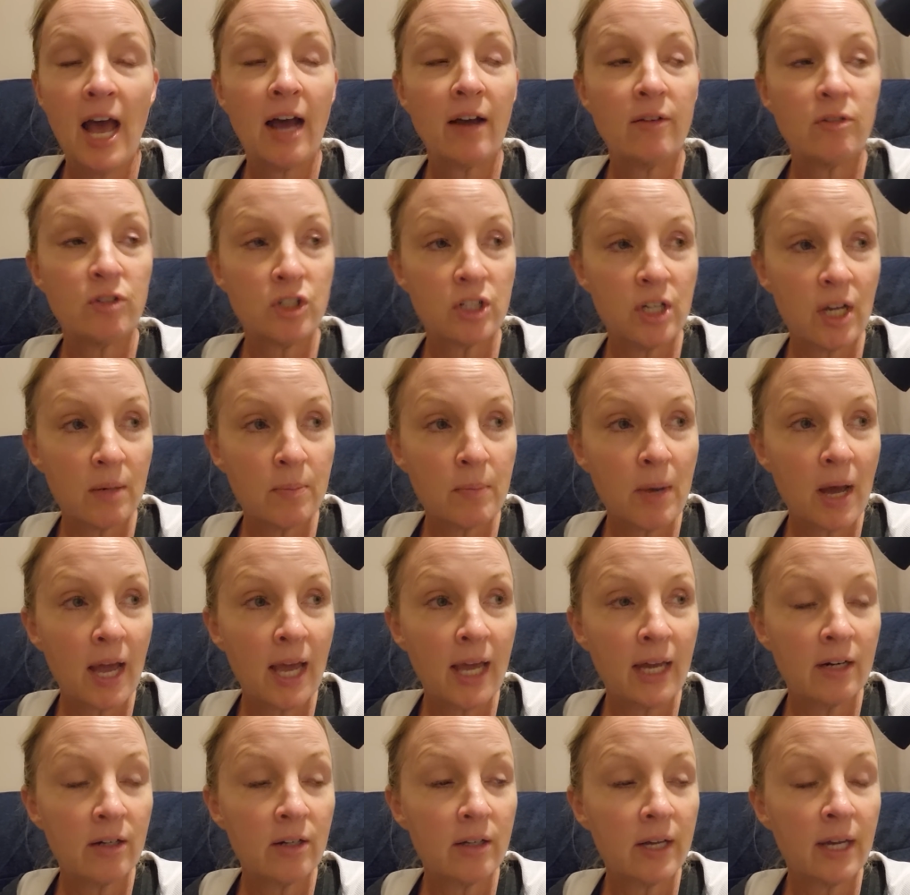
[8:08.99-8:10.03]
I've checked
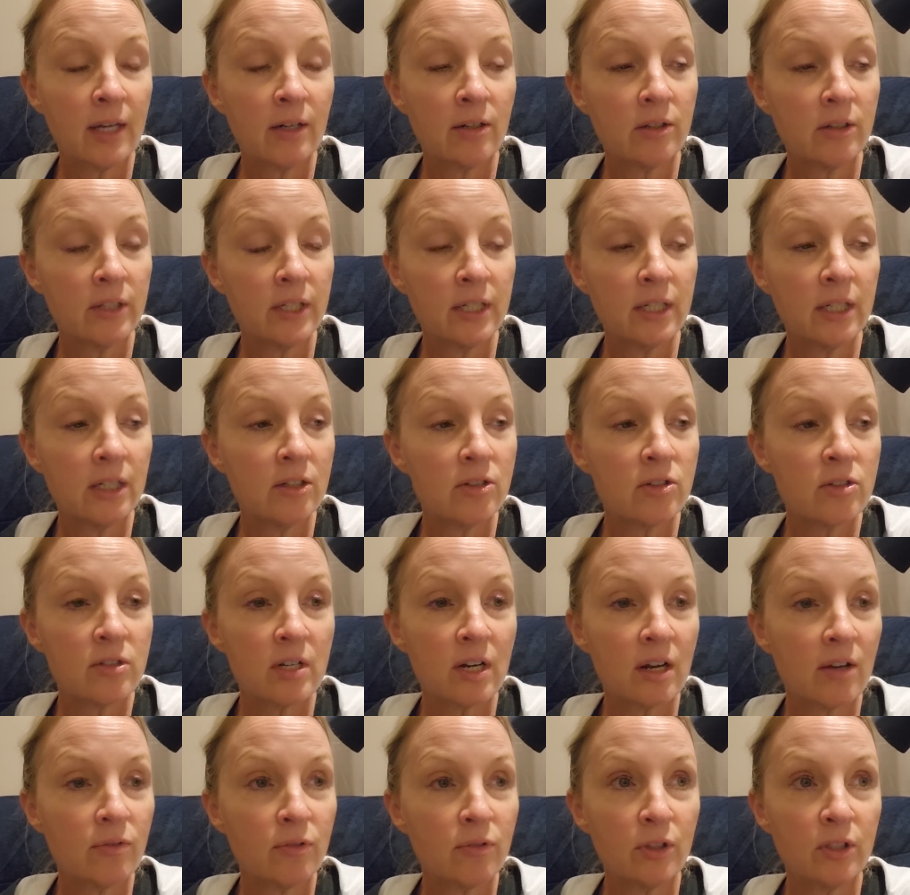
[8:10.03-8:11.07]
my analytics
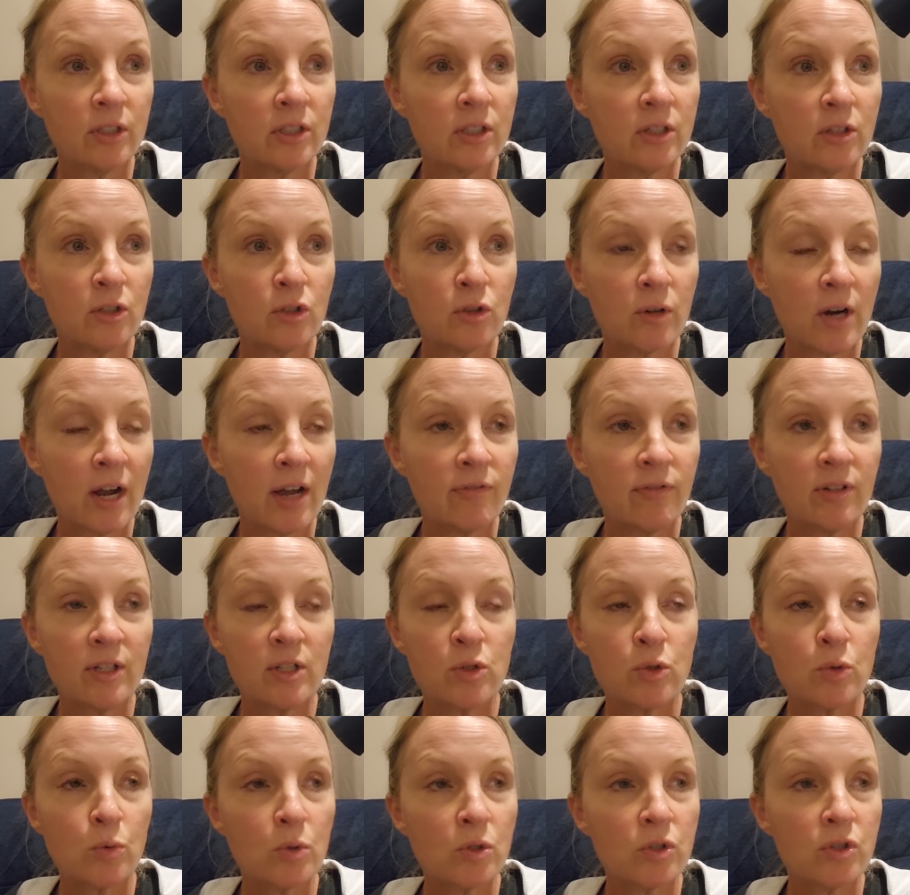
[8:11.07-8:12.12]
and I've looked at the
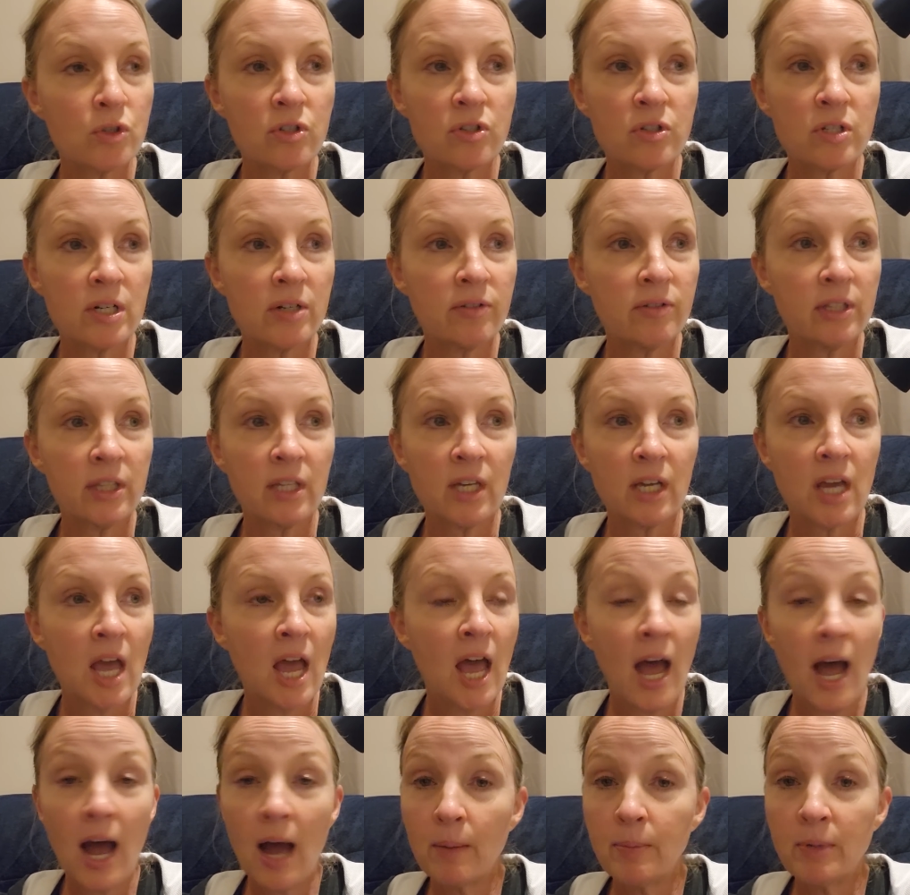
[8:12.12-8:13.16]
traffic sources and everything.
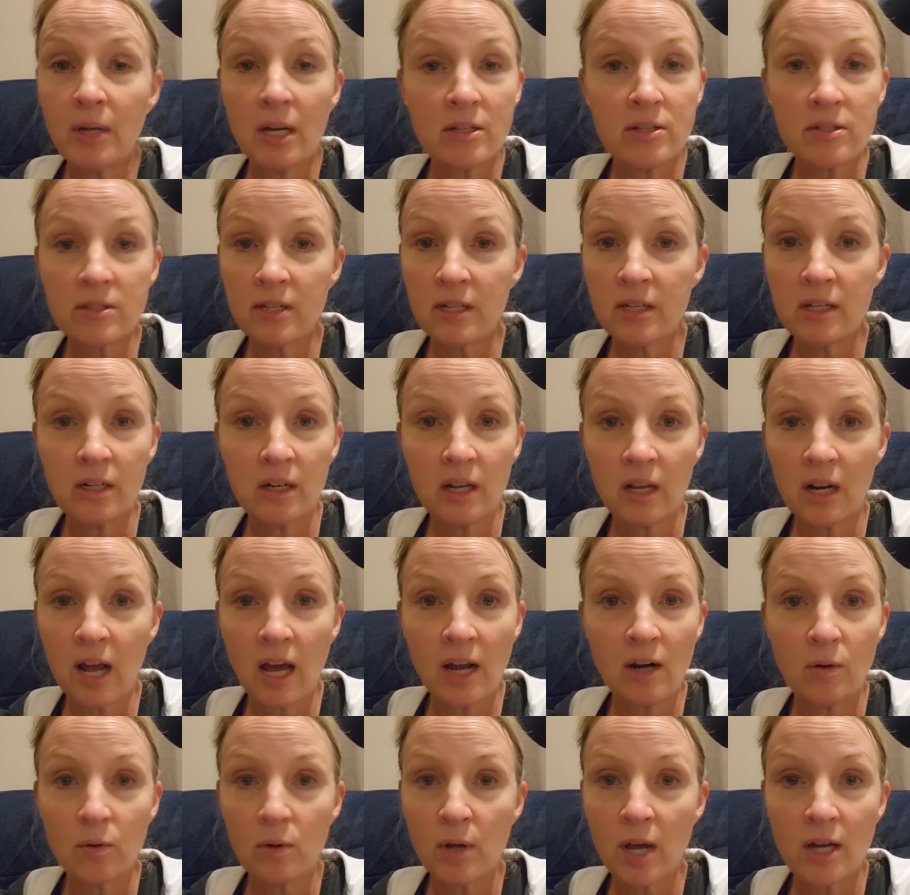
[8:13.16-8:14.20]
I'm not seeing it.
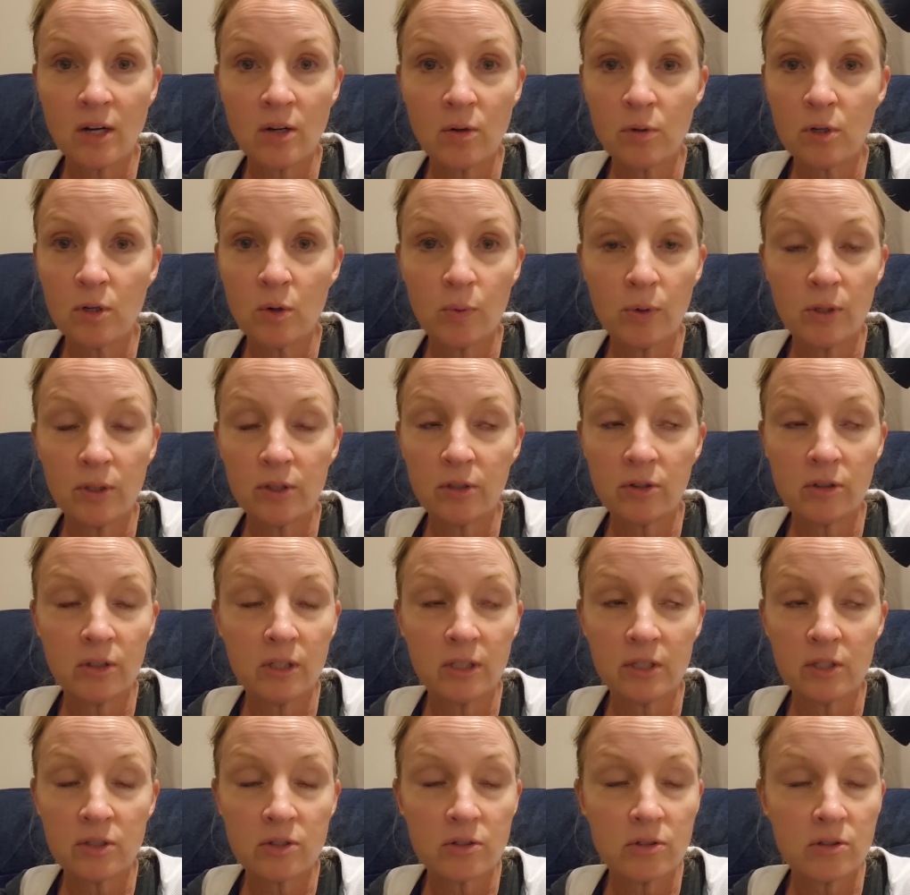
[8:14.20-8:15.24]
I don't, I don't know where they're,
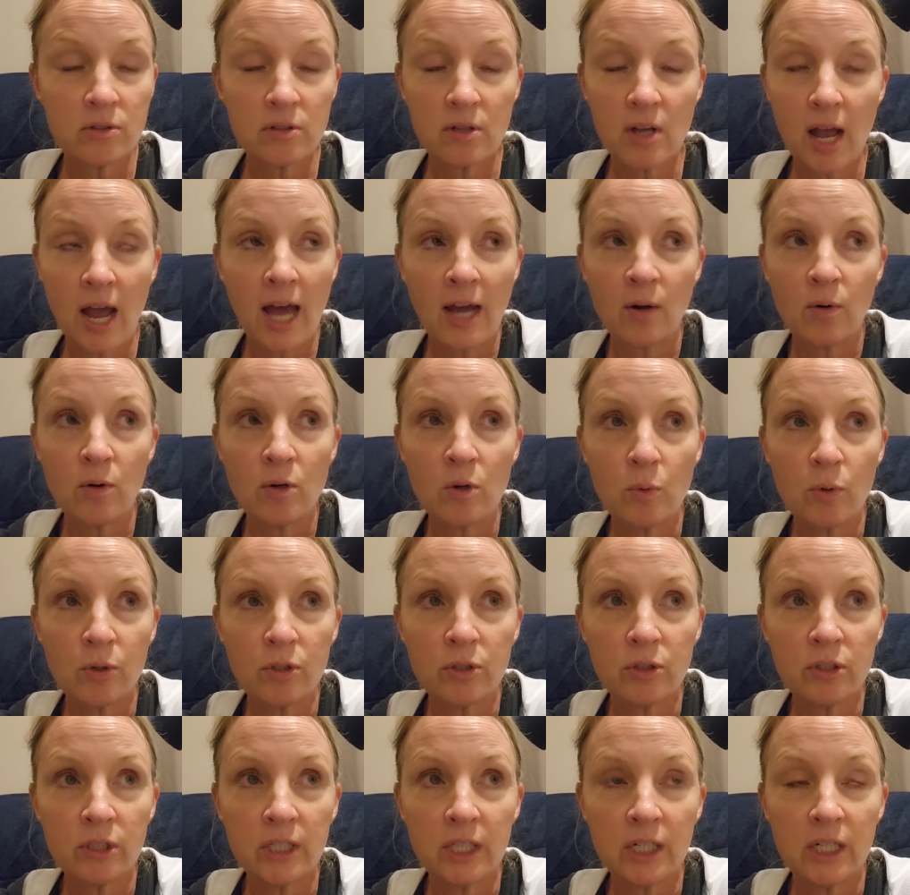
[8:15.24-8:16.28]
I don't know
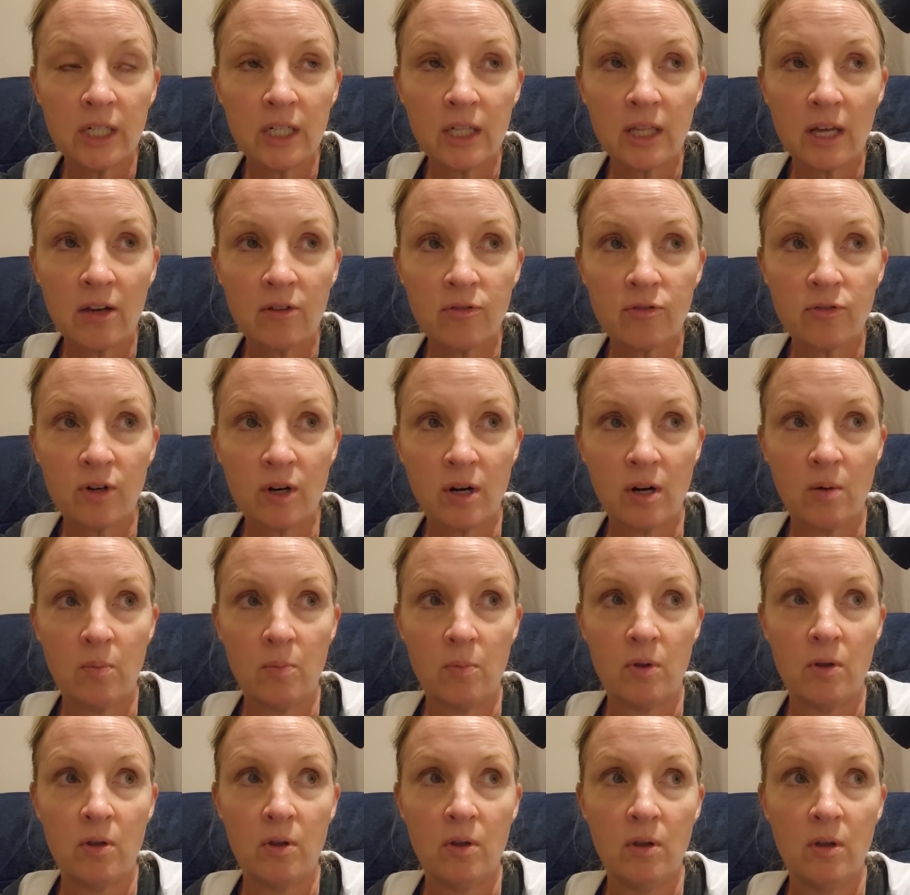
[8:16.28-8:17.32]
where they're getting that
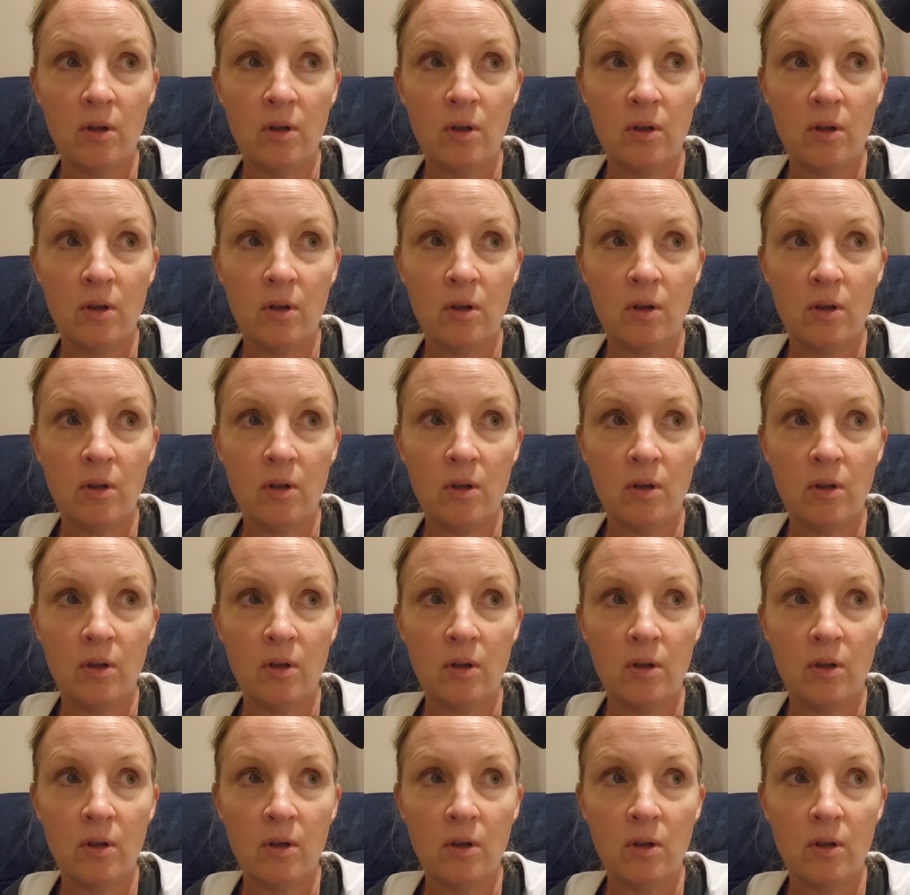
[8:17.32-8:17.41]
from.